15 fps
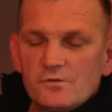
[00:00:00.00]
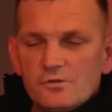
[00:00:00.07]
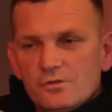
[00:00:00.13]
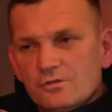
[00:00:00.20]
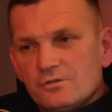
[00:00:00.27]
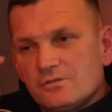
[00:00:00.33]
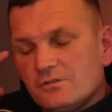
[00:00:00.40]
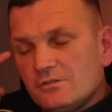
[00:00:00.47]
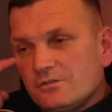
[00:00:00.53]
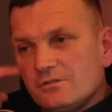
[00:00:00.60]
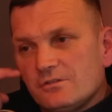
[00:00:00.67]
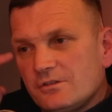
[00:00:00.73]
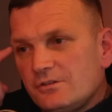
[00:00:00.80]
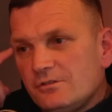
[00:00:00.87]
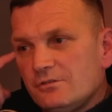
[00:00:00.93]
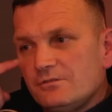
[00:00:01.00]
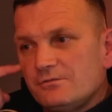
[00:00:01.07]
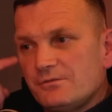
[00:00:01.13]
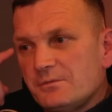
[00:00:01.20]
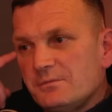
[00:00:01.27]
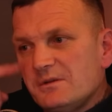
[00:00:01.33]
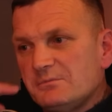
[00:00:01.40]
No, no, I
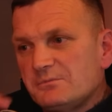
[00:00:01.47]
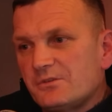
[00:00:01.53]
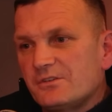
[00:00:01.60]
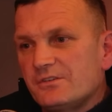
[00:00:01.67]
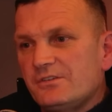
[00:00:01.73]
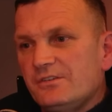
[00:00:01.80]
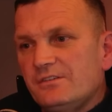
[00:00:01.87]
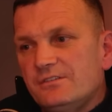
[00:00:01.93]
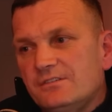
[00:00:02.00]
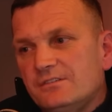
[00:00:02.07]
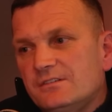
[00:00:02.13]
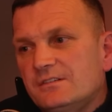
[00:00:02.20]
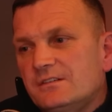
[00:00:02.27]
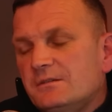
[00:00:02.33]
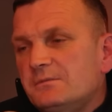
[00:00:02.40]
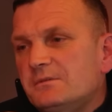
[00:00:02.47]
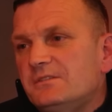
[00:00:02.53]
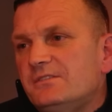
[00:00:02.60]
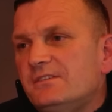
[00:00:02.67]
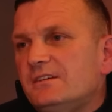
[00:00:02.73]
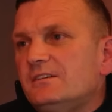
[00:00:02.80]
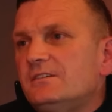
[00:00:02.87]
don't remember it. To
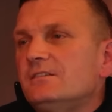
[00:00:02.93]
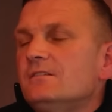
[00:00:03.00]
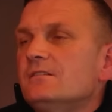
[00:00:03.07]
be fair,